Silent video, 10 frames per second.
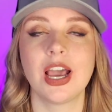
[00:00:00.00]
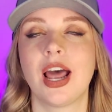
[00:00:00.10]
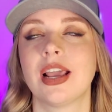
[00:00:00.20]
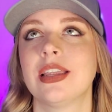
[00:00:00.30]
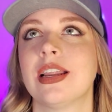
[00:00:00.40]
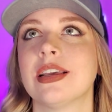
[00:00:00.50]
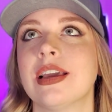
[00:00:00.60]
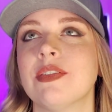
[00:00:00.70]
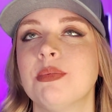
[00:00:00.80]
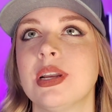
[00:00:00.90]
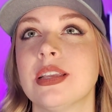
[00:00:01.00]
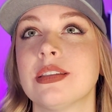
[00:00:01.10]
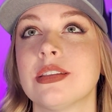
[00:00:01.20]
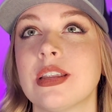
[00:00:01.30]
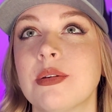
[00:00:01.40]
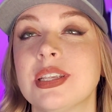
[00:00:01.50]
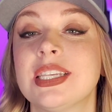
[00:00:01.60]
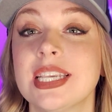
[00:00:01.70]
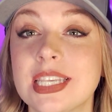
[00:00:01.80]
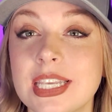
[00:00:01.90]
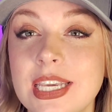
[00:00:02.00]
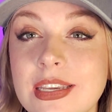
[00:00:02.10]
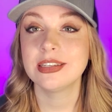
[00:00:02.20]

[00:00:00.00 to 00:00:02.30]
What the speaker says: God, I cannot ever pronounce his name. Sicily?